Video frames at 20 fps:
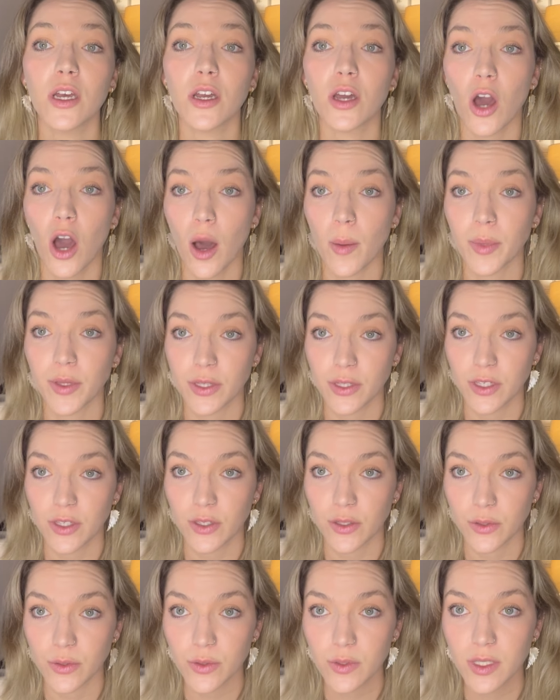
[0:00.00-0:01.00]
commonly
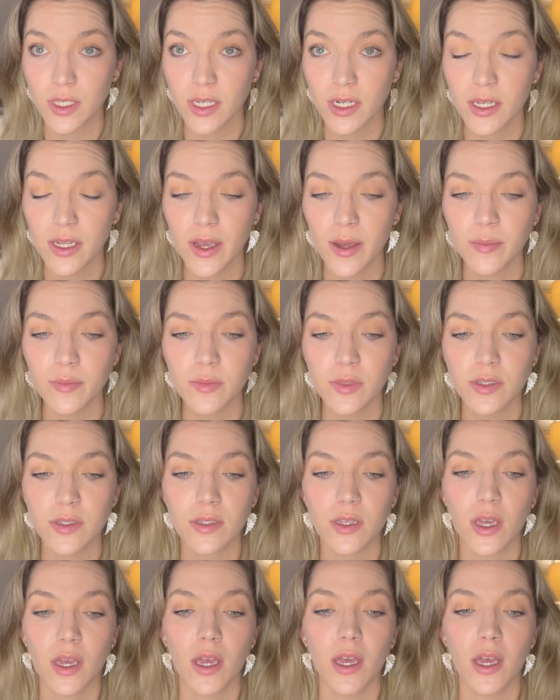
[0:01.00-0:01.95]
used idioms.